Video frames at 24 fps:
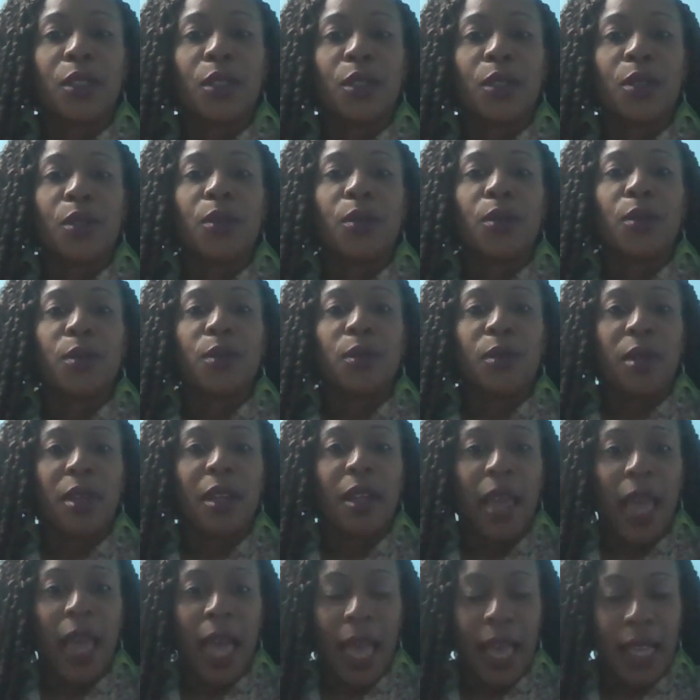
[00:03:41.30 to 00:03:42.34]
to
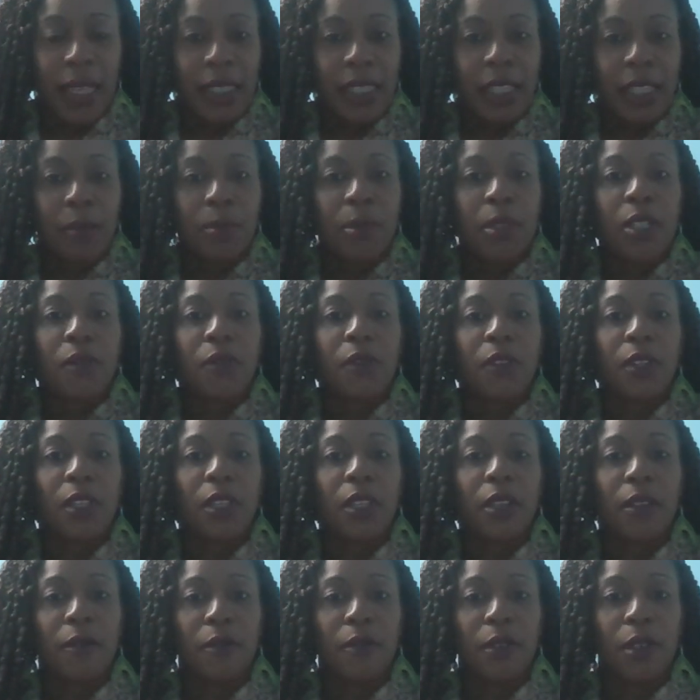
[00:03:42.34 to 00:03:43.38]
ask them to
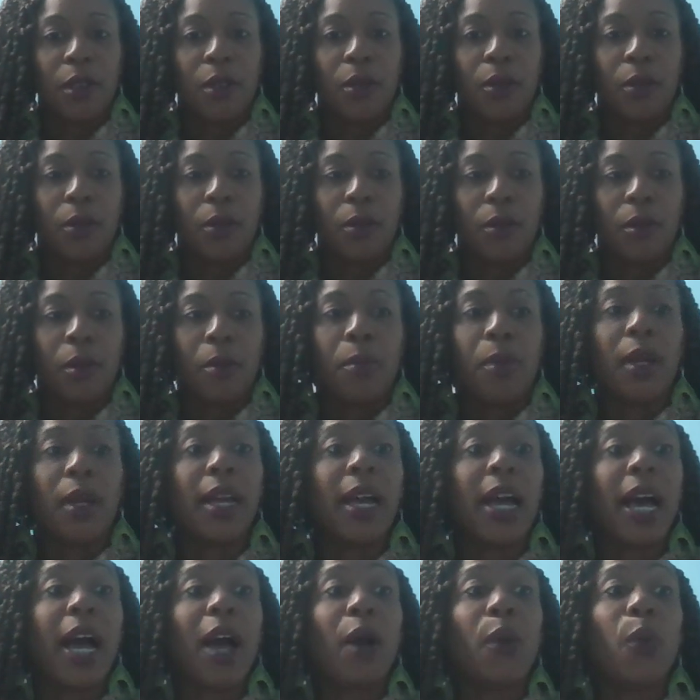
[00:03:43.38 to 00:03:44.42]
forgive you, but
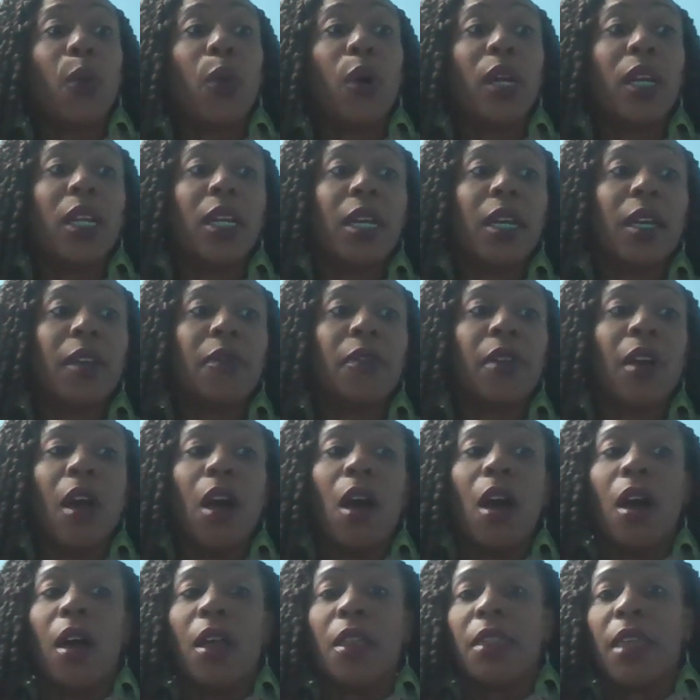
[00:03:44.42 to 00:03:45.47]
God, what if
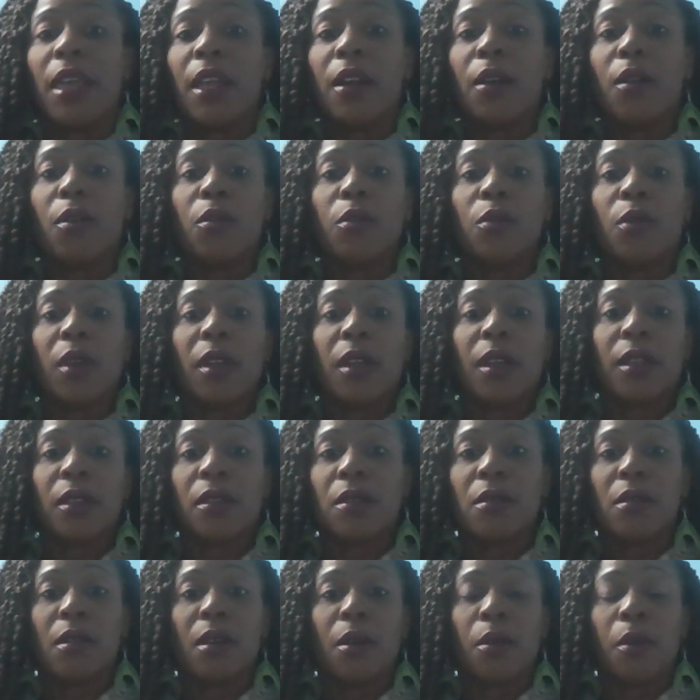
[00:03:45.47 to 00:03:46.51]
they don't,
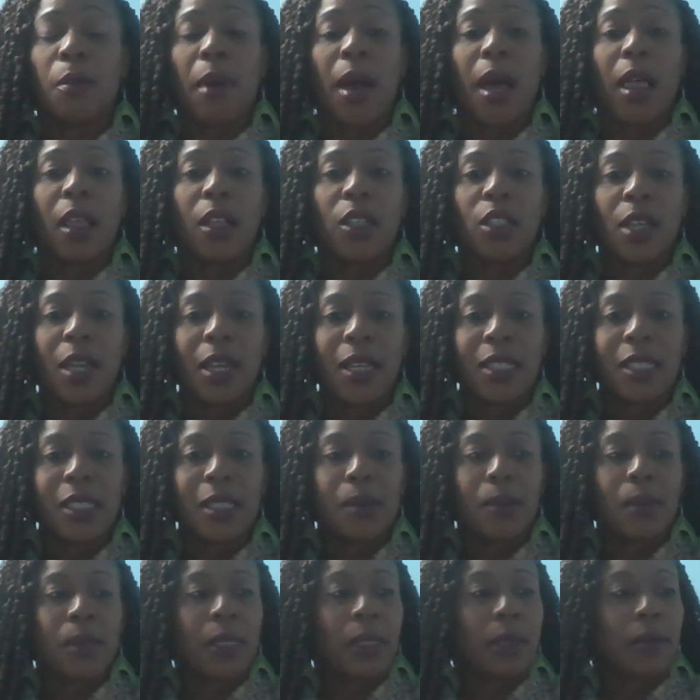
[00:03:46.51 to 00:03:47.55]
you know, apologize
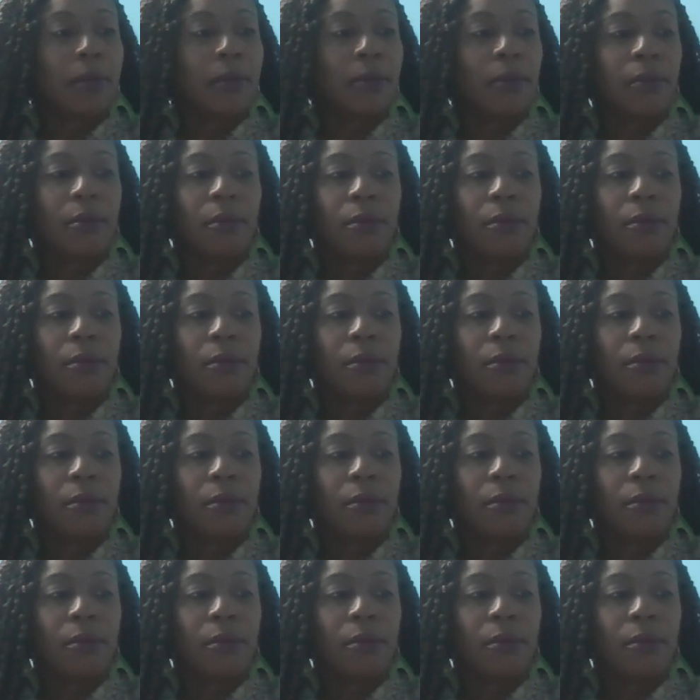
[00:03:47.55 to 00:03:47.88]
to me?